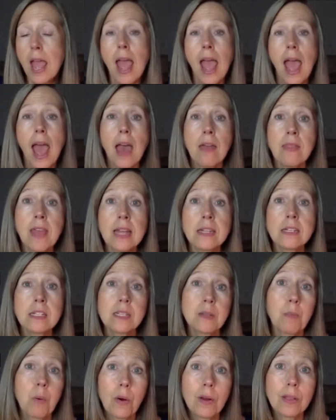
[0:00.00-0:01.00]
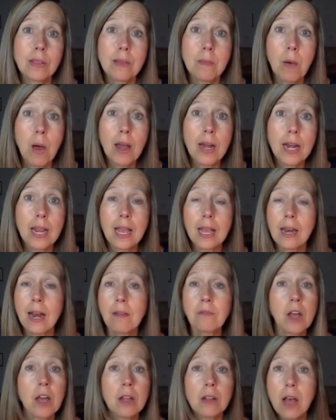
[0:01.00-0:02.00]
And then support the body. And
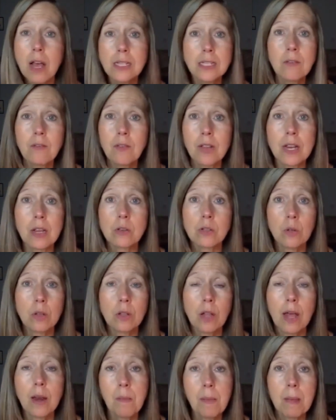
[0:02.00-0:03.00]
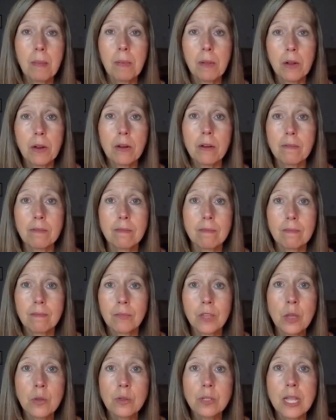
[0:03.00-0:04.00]
I've got lots of videos. So a lot of people are
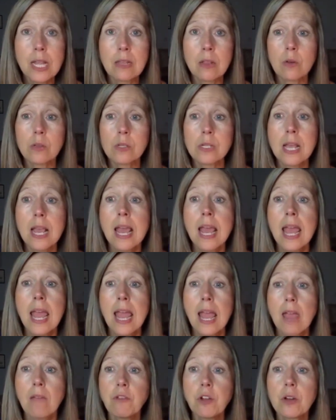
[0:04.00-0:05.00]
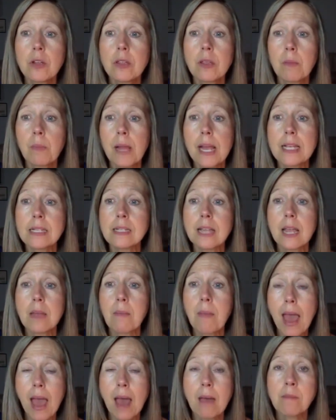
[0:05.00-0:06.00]
using those. If you're at the place like
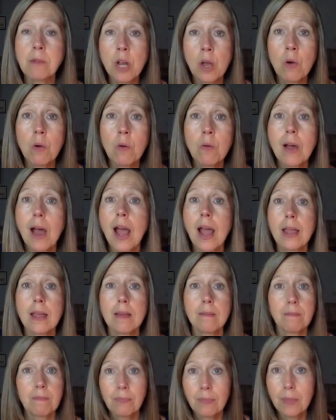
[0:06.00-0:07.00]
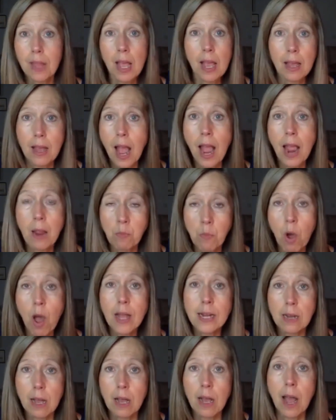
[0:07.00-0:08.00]
Pam, no, I
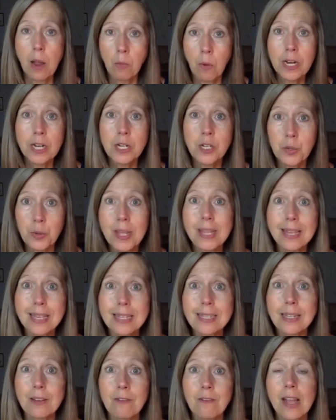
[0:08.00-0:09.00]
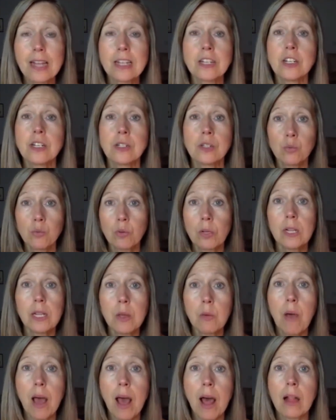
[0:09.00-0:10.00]
want to treat these infections really
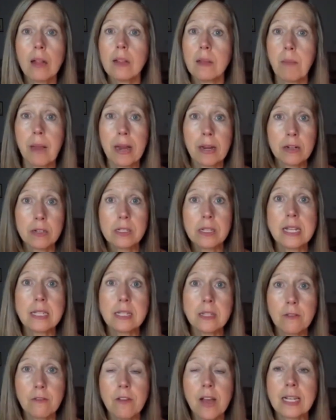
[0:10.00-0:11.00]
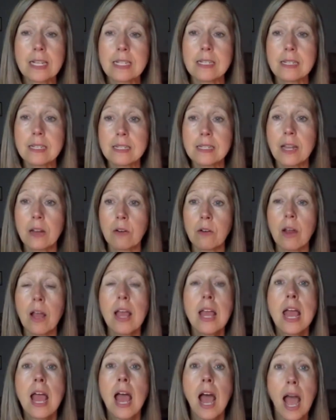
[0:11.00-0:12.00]
well, the parasites, the fungus, etc.
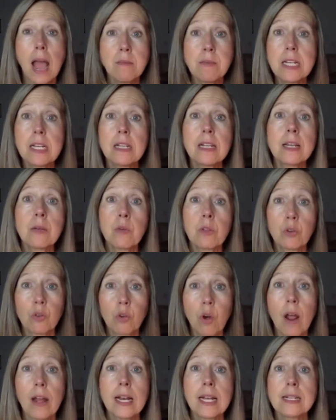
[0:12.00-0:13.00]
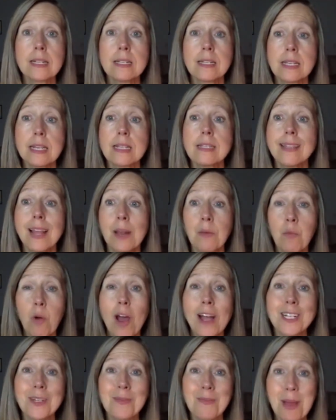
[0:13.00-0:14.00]
I'm dealing with chronic disease, then
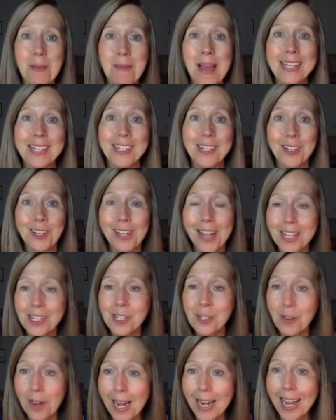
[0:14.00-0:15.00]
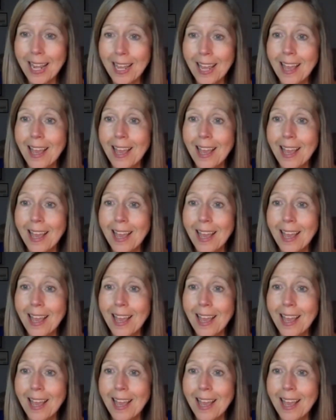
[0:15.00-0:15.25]
watch my masterclass training.